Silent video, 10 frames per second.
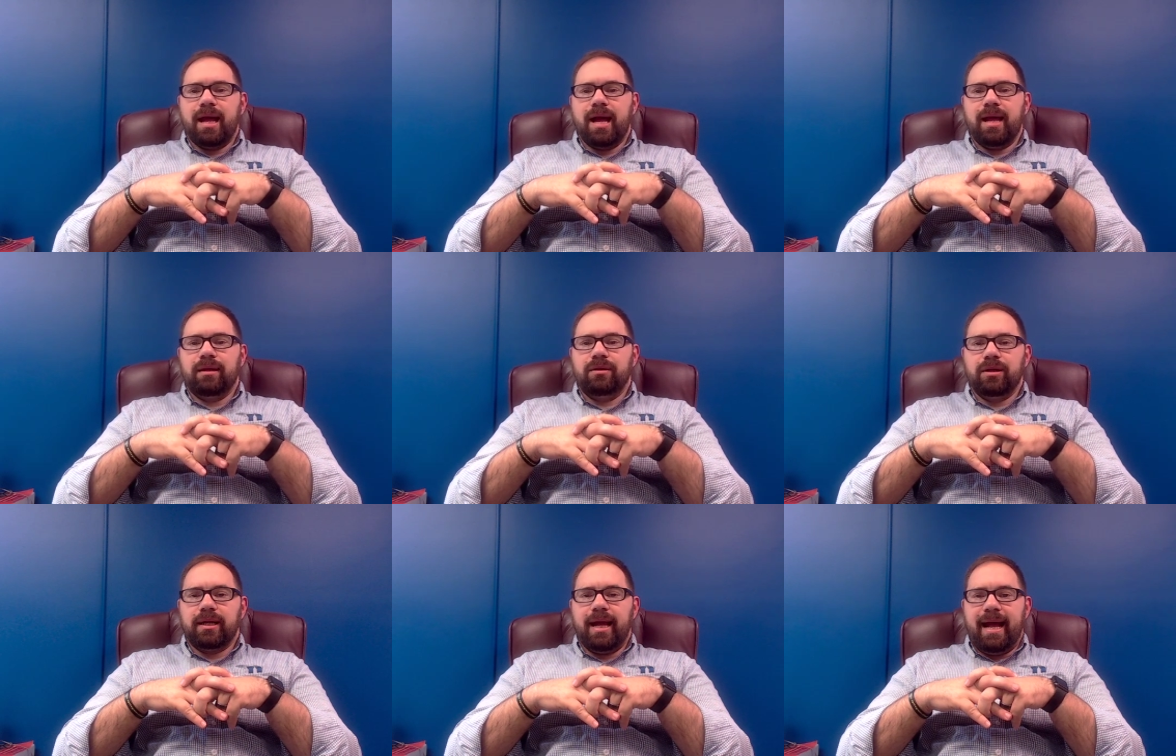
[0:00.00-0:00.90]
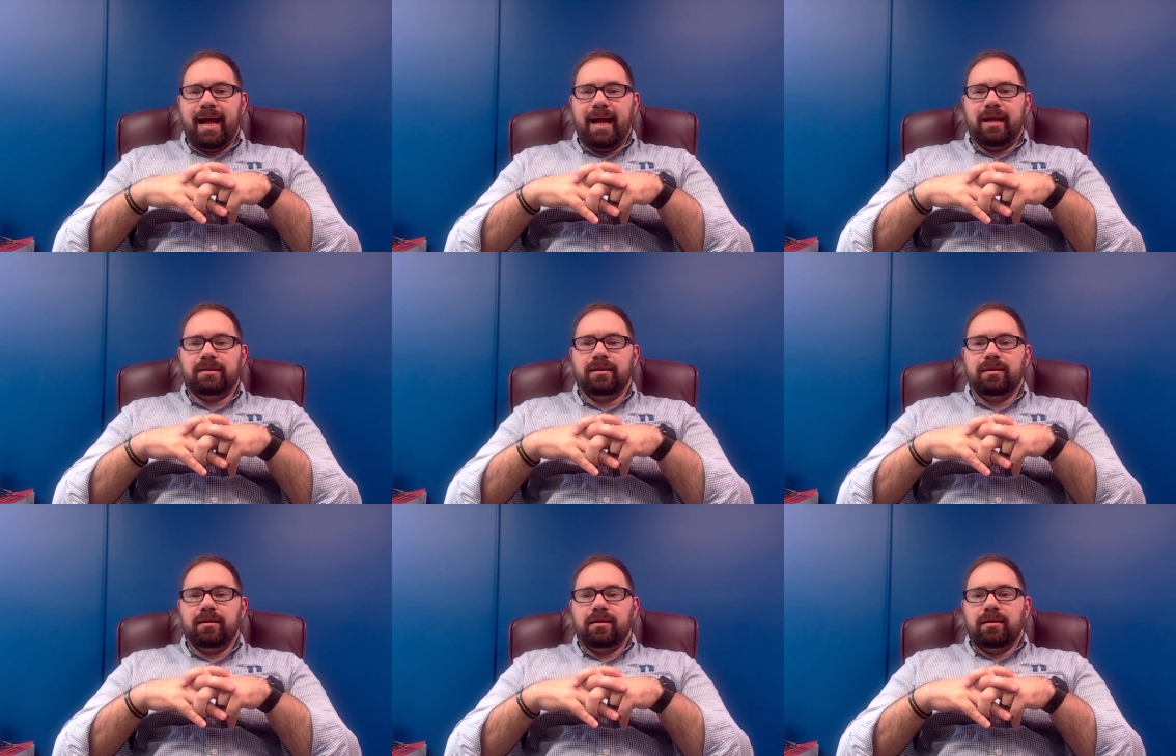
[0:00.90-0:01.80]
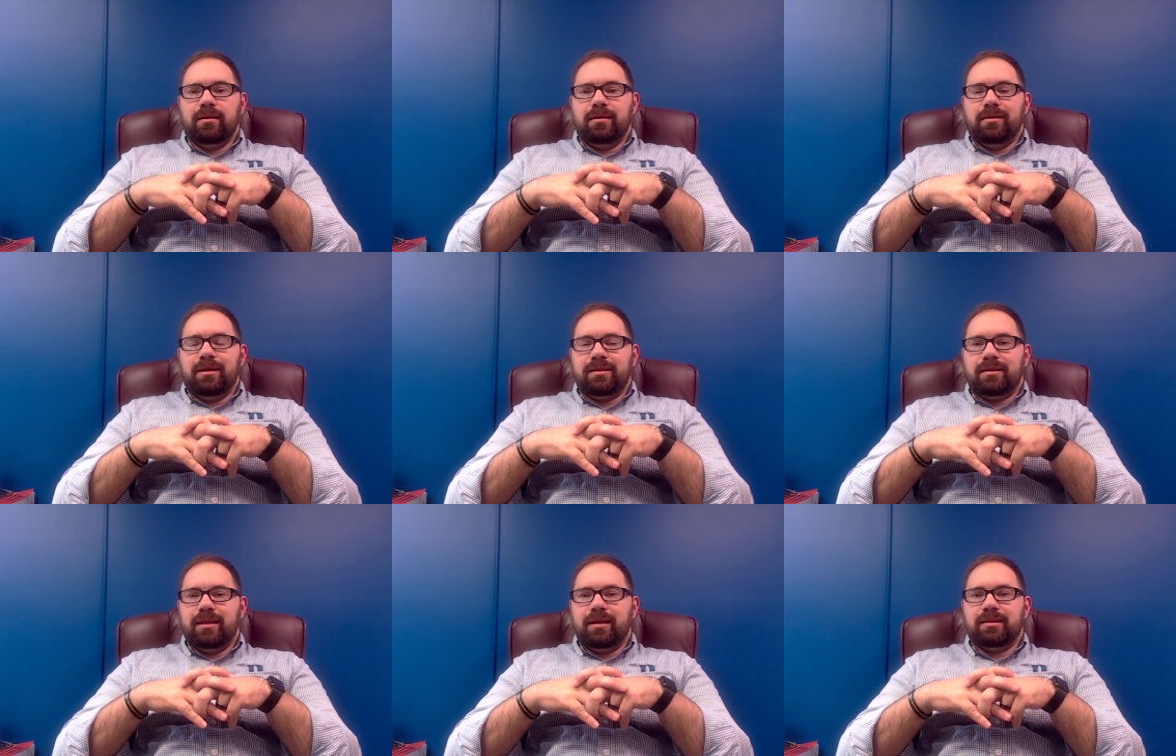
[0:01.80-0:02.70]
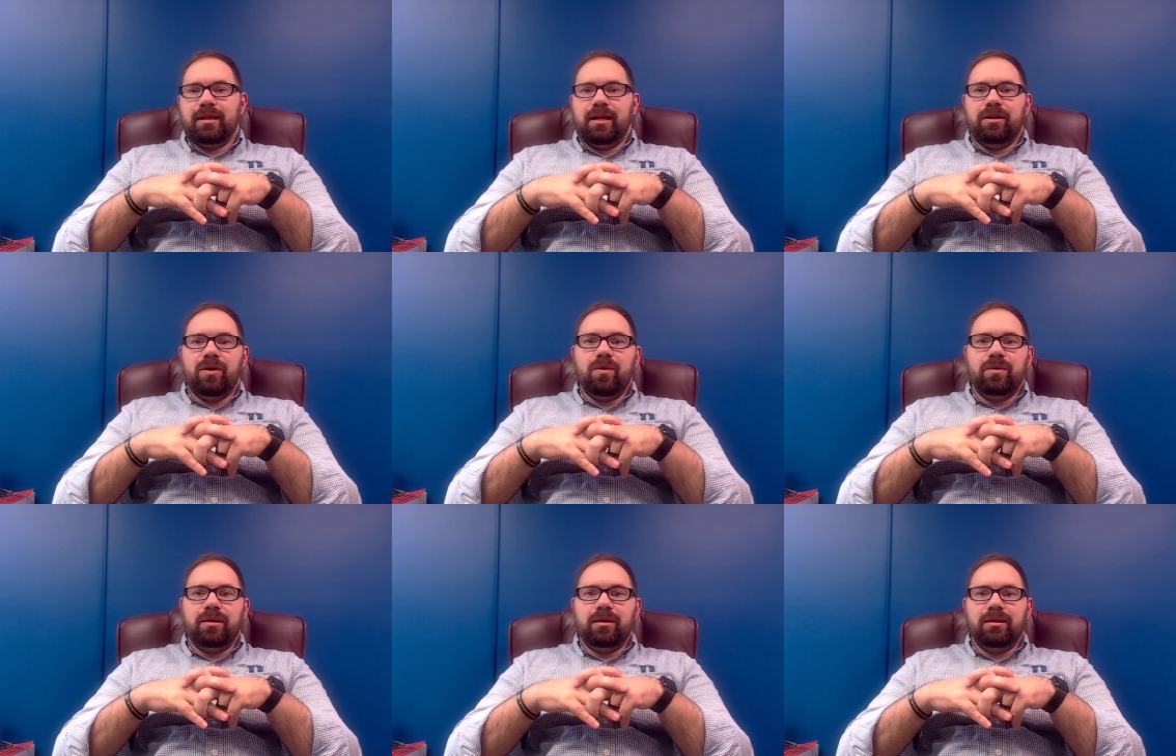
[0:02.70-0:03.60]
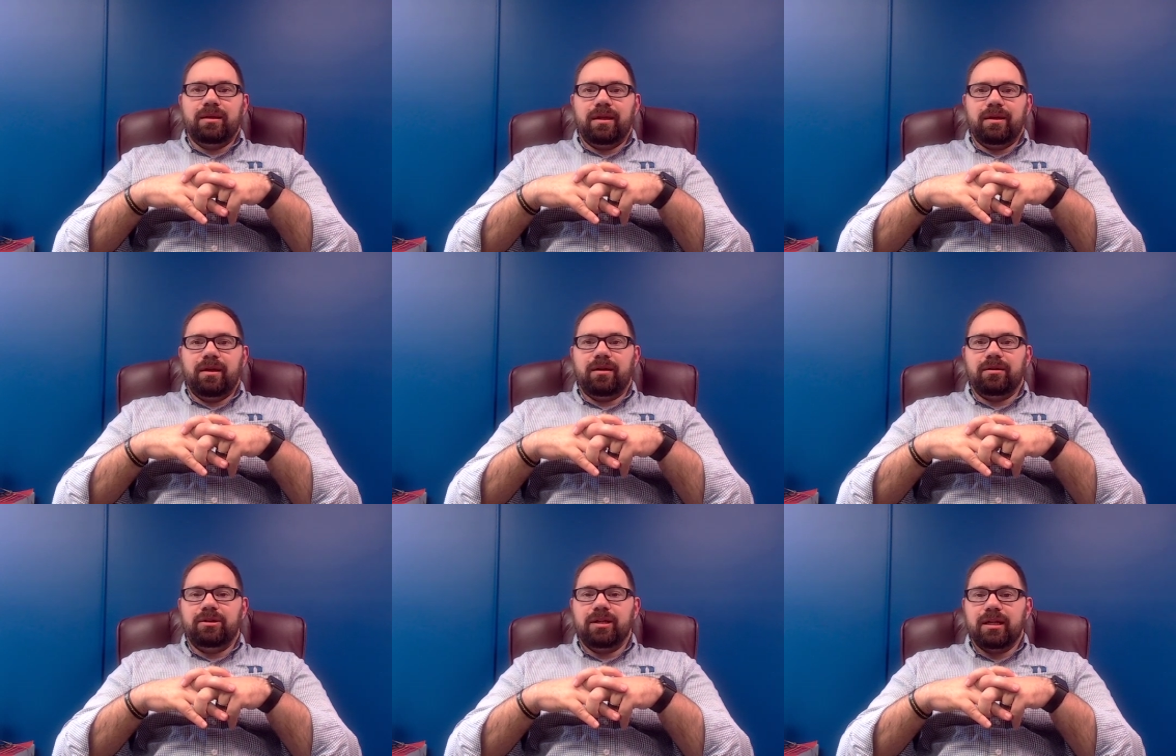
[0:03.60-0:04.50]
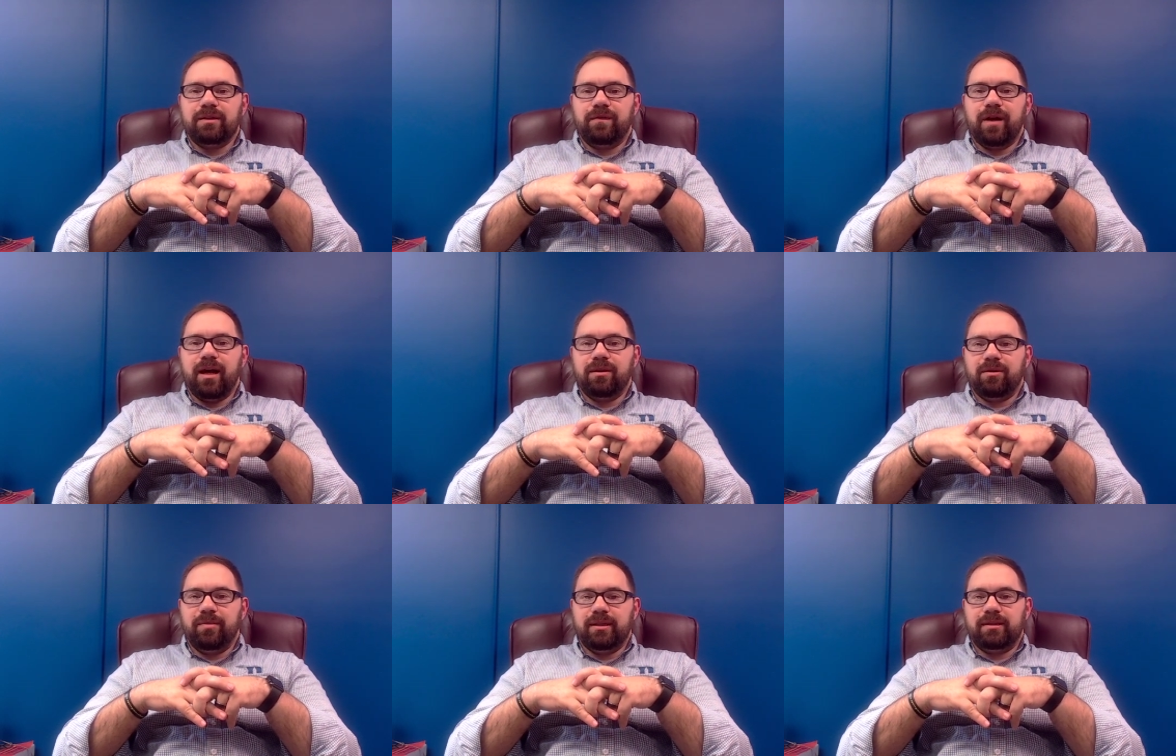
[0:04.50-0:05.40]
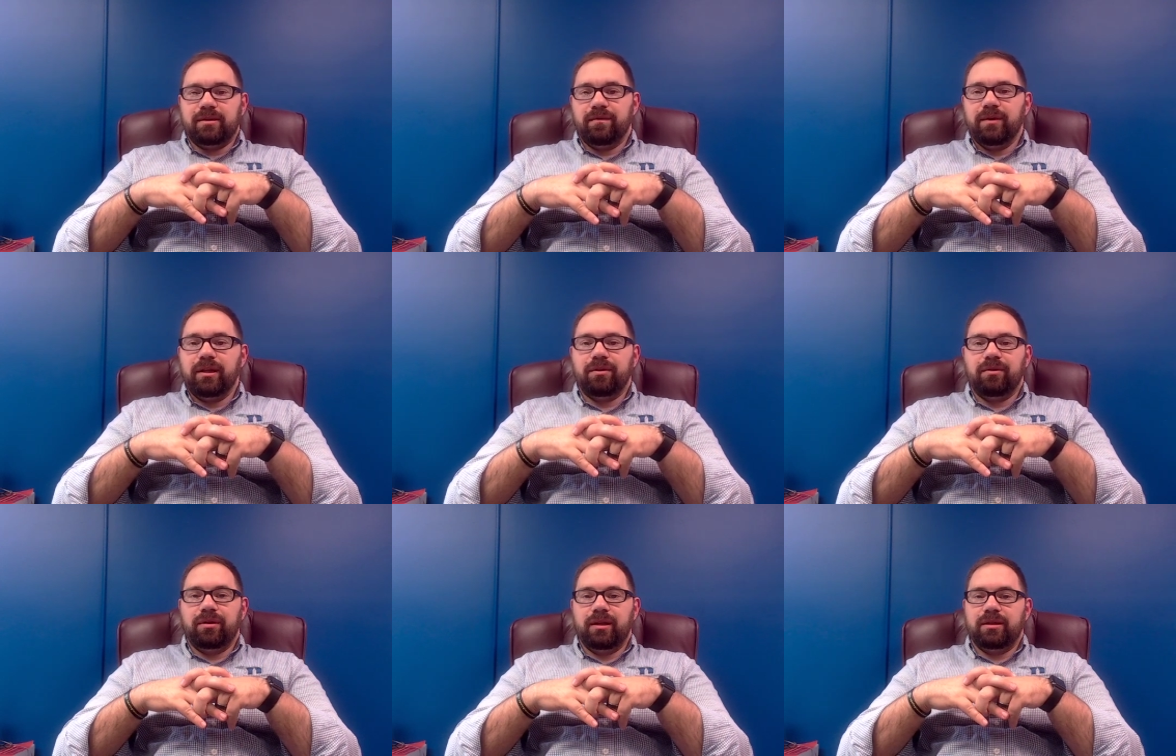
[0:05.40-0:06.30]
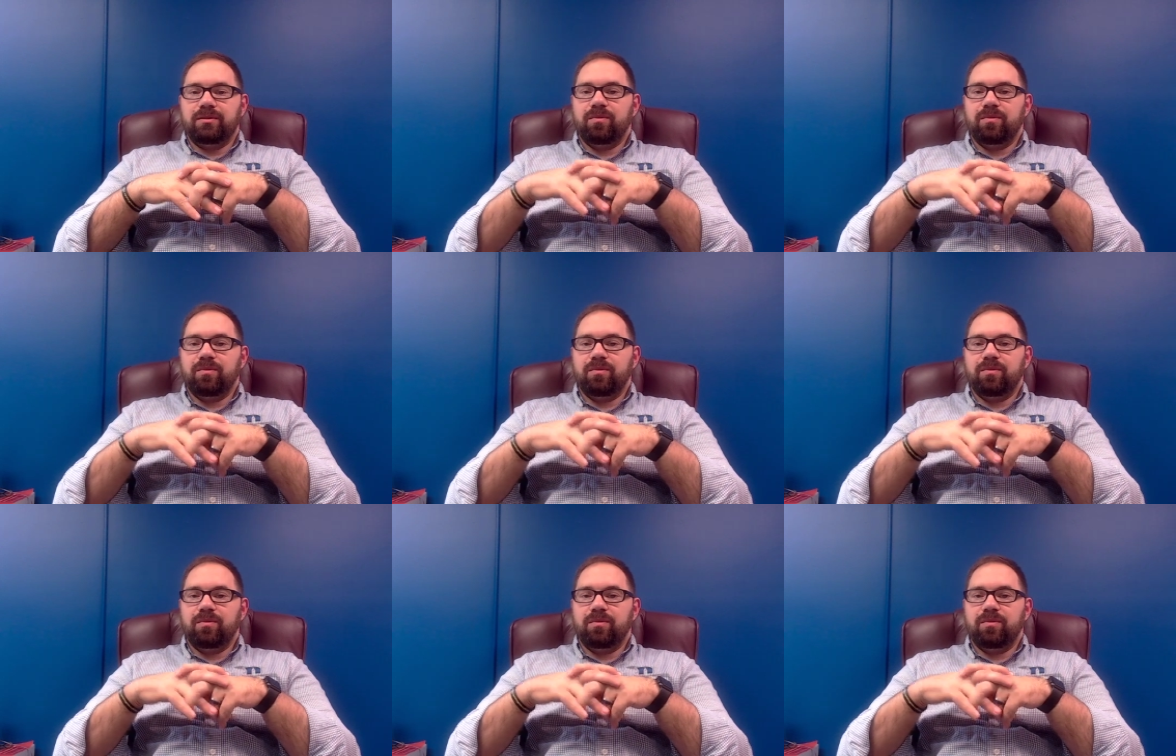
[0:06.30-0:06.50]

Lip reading: look at these things and I note that they're justified on the basis of really three things.